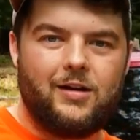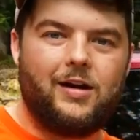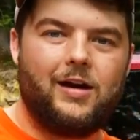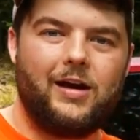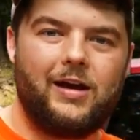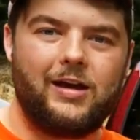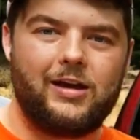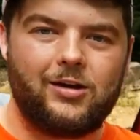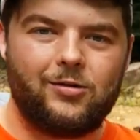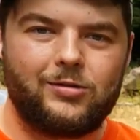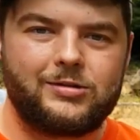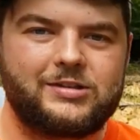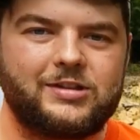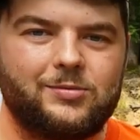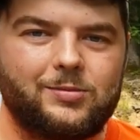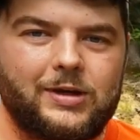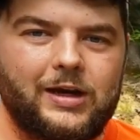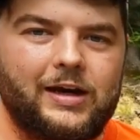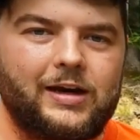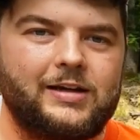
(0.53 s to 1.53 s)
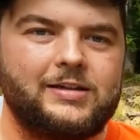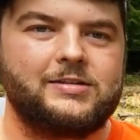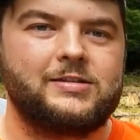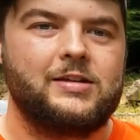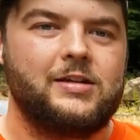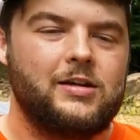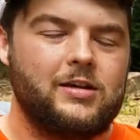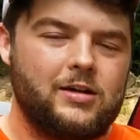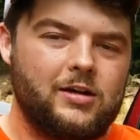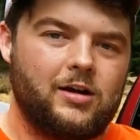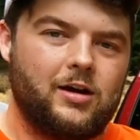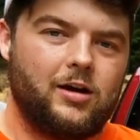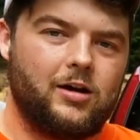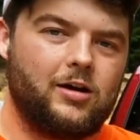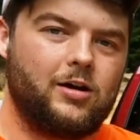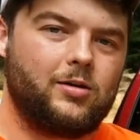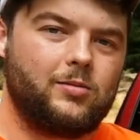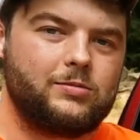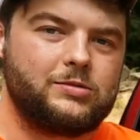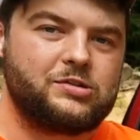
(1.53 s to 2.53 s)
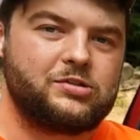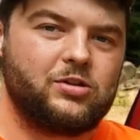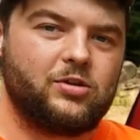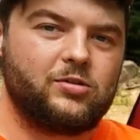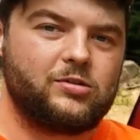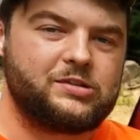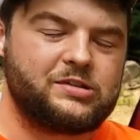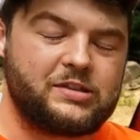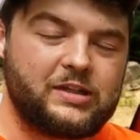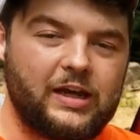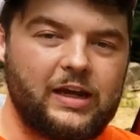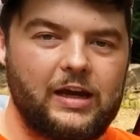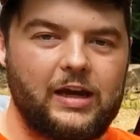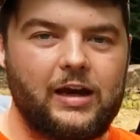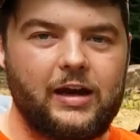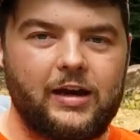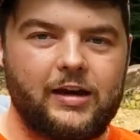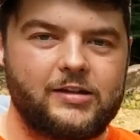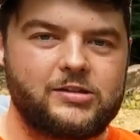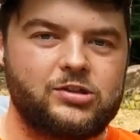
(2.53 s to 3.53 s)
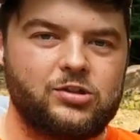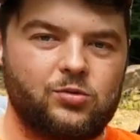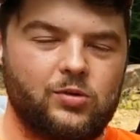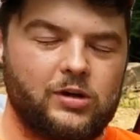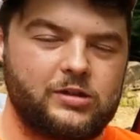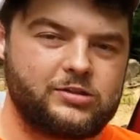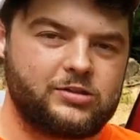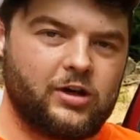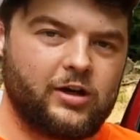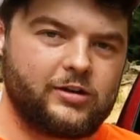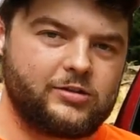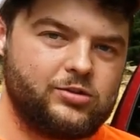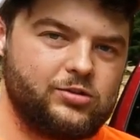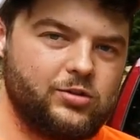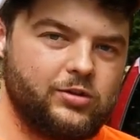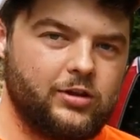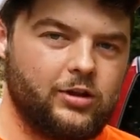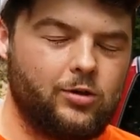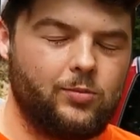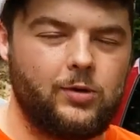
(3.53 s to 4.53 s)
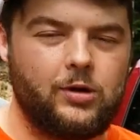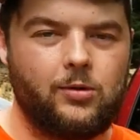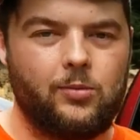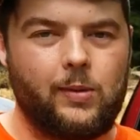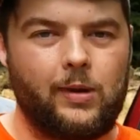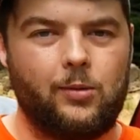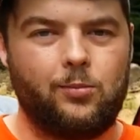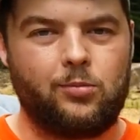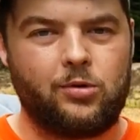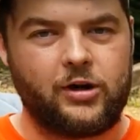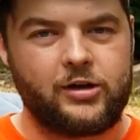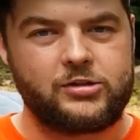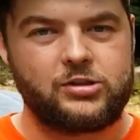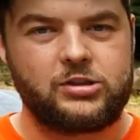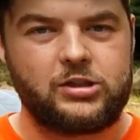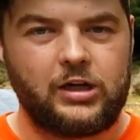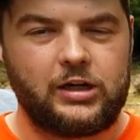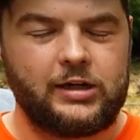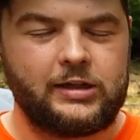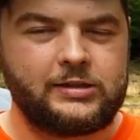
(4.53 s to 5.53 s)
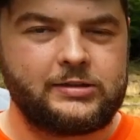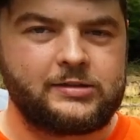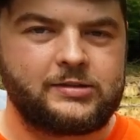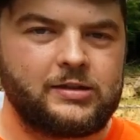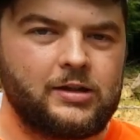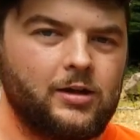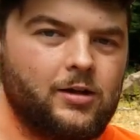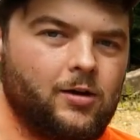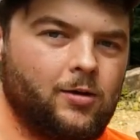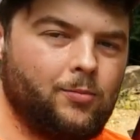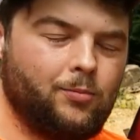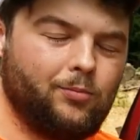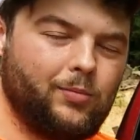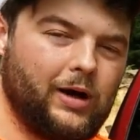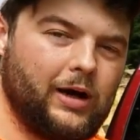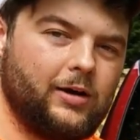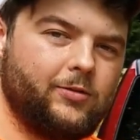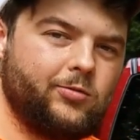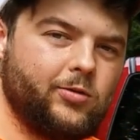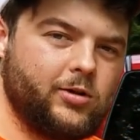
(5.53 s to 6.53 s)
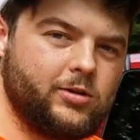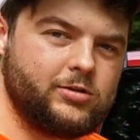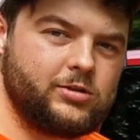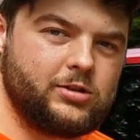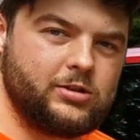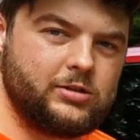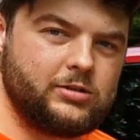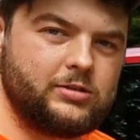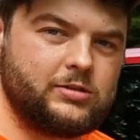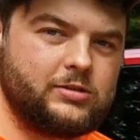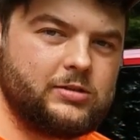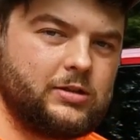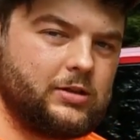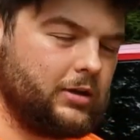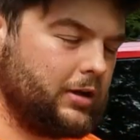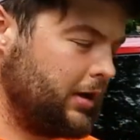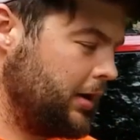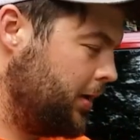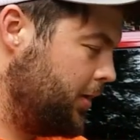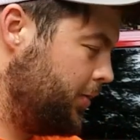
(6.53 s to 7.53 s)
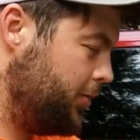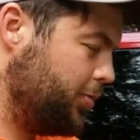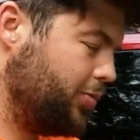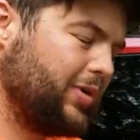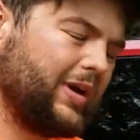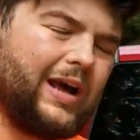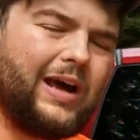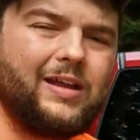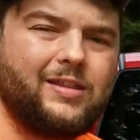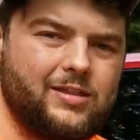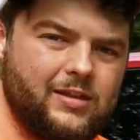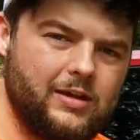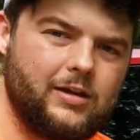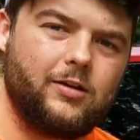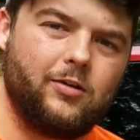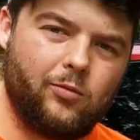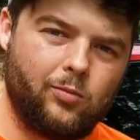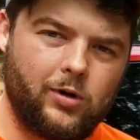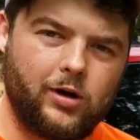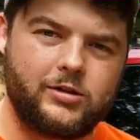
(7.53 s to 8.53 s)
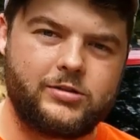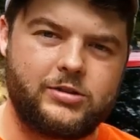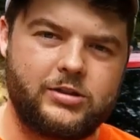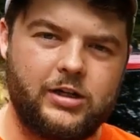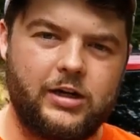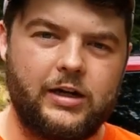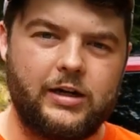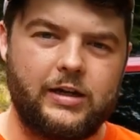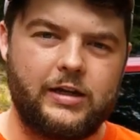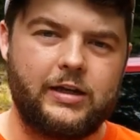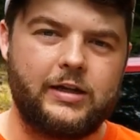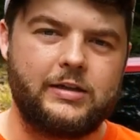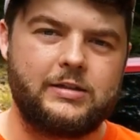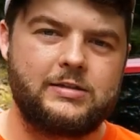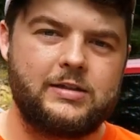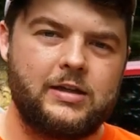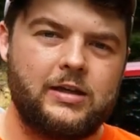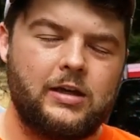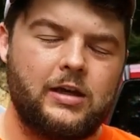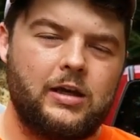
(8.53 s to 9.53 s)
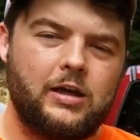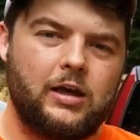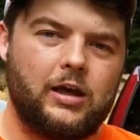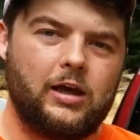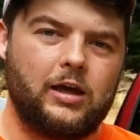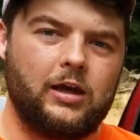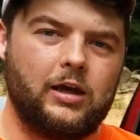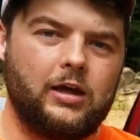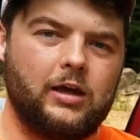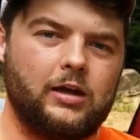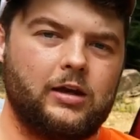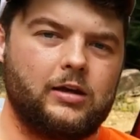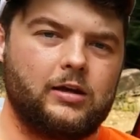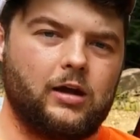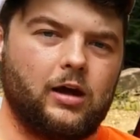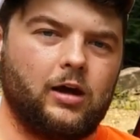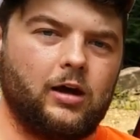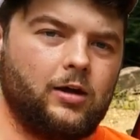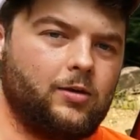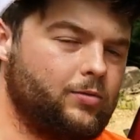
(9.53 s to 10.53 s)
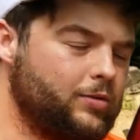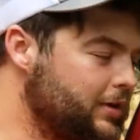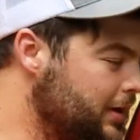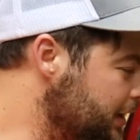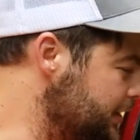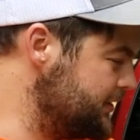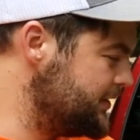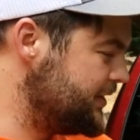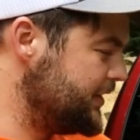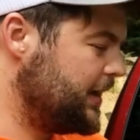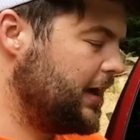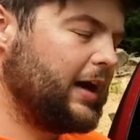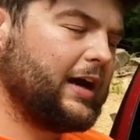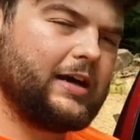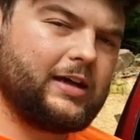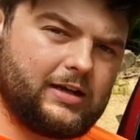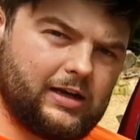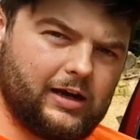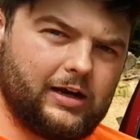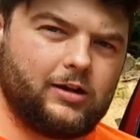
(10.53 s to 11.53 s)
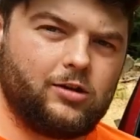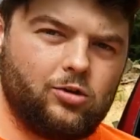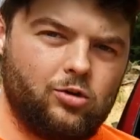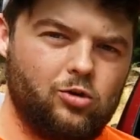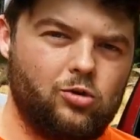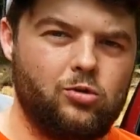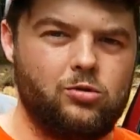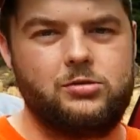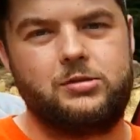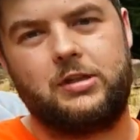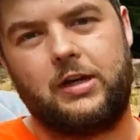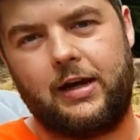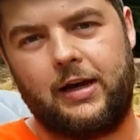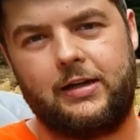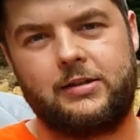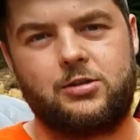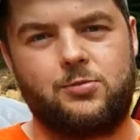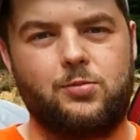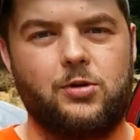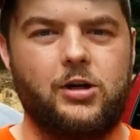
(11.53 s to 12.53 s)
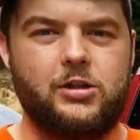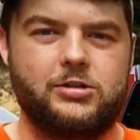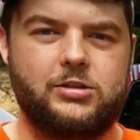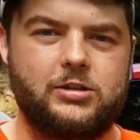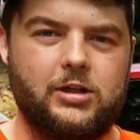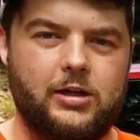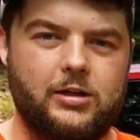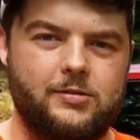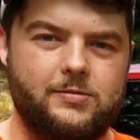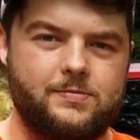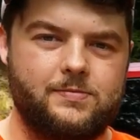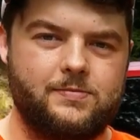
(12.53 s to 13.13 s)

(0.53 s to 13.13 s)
Hey, what's up, guys? So today I actually want to talk to you a little bit about brush guns, my versions, or what I think of a brush gun is, and the guns that I kind of use as a brush gun.